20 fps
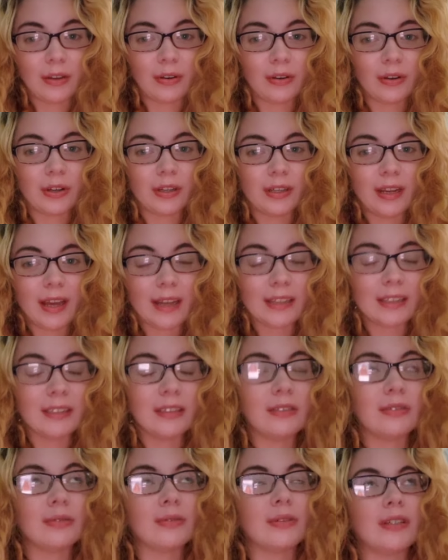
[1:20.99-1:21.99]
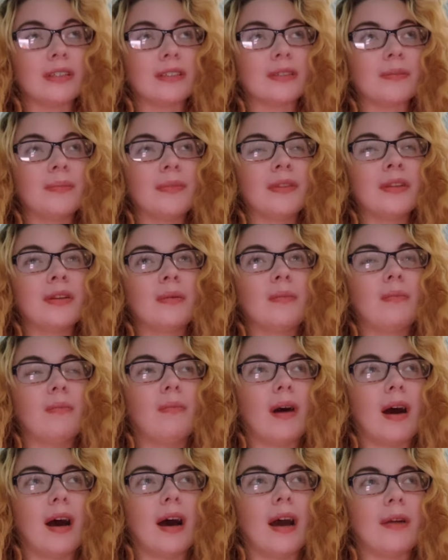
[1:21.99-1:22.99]
You're connecting to is
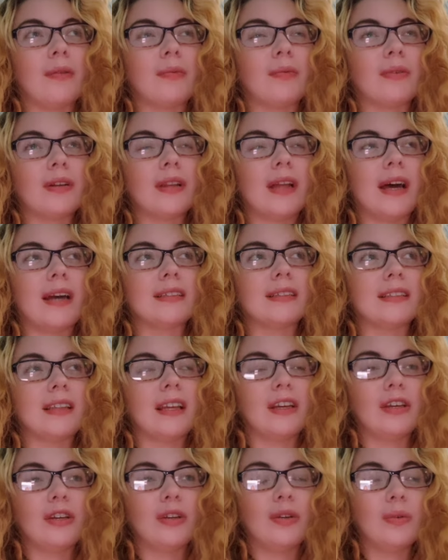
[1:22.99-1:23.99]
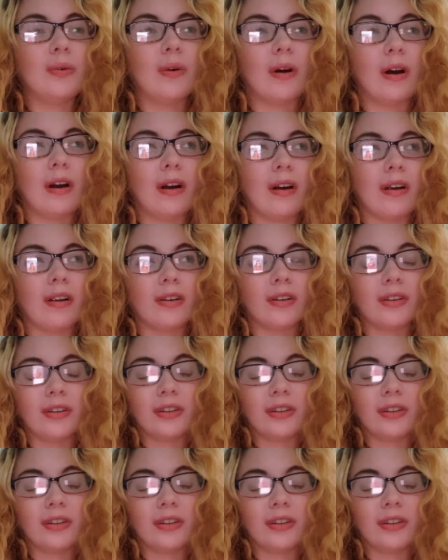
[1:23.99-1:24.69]
by realizing that you are